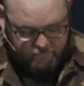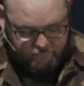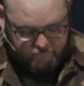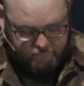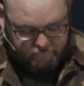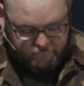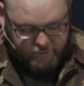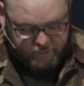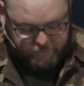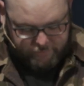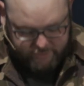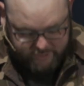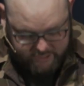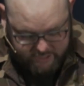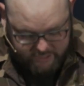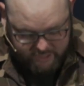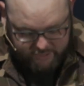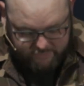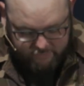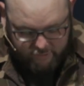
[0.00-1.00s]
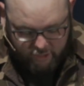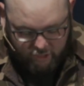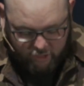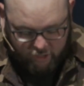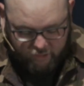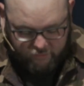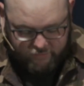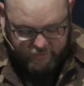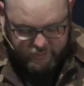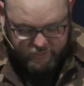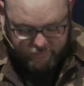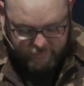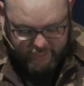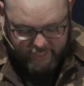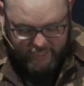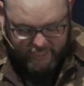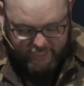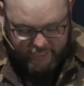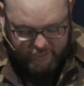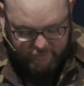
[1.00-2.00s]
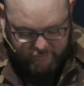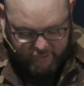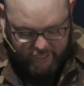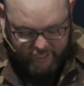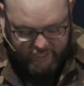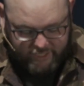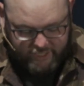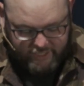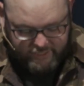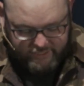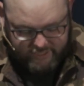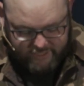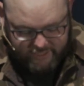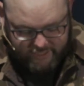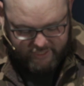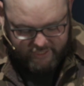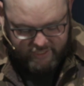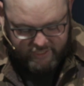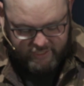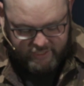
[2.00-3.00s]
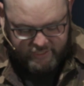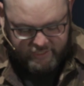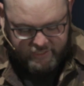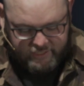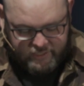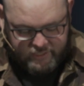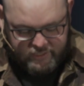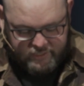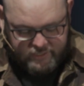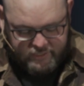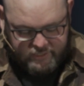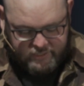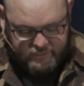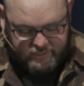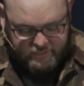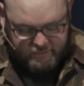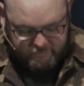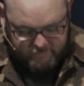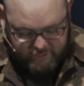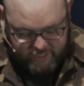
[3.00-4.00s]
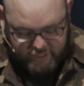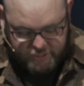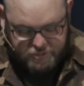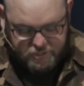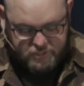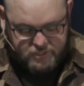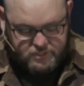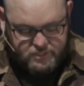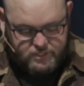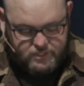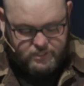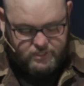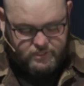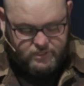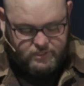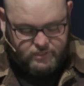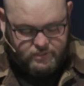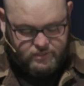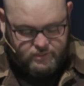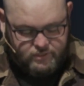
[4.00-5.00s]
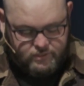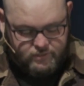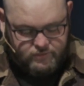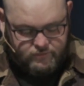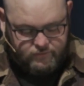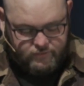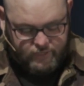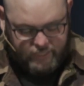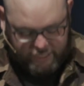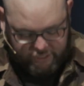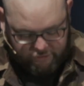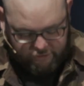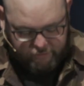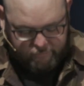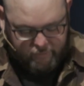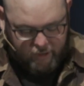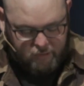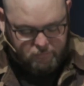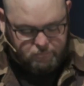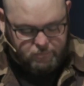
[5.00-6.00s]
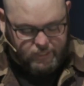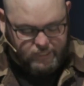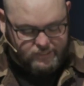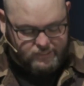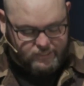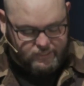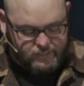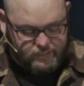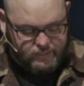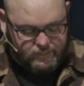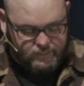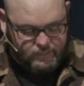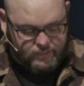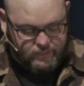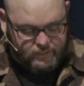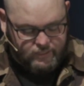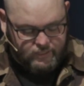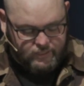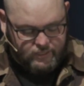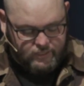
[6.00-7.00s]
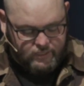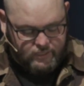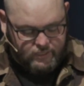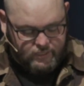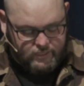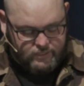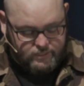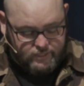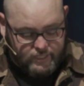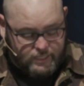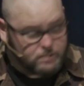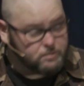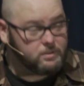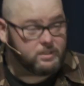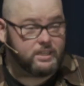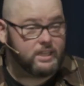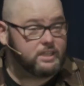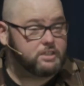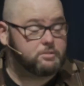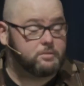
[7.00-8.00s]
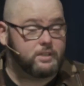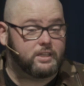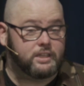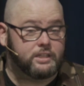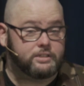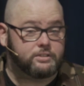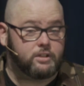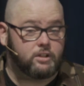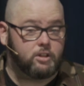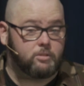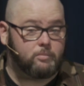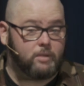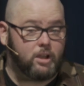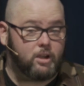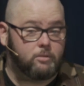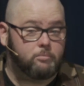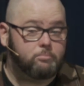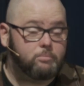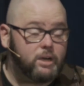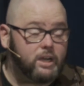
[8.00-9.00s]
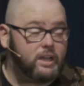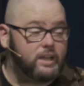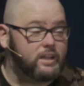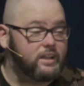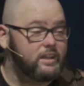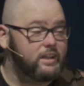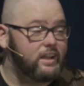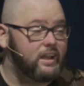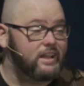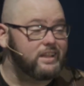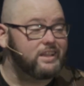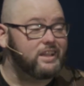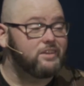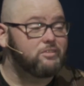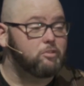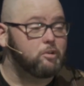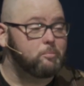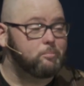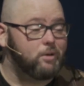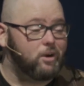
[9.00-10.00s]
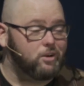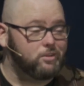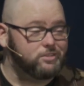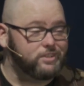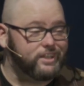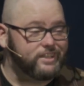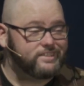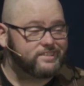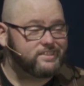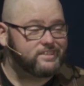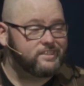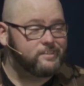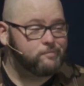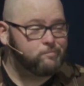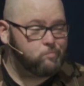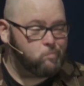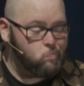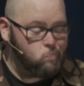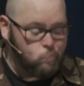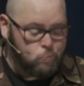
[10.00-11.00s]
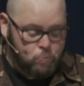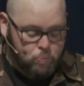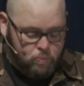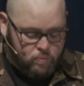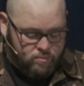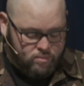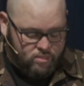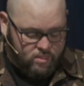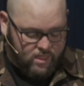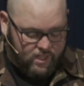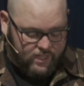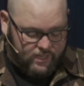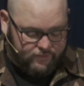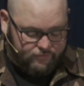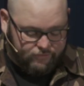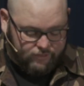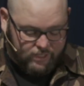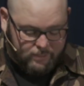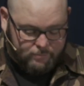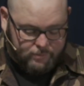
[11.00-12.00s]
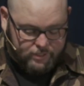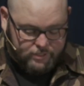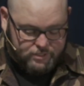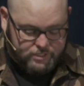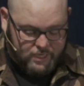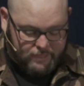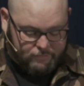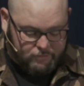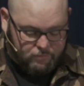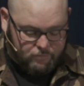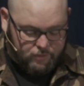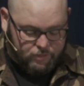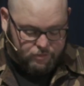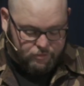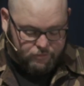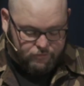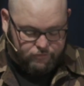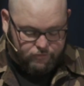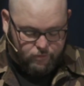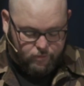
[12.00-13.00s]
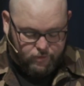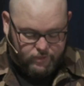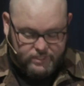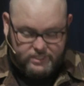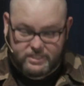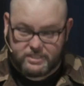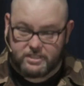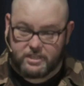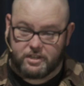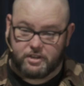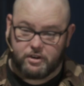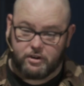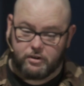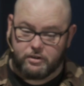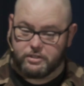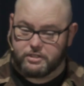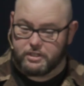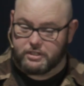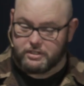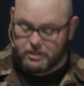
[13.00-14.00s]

But to receive the harvest, we got to get ready to dig some ditches here in Mount Pleasant. So that's what next weekend's all about. But I love what Paul does in Philippians chapter 1 through 4 as he's encouraging the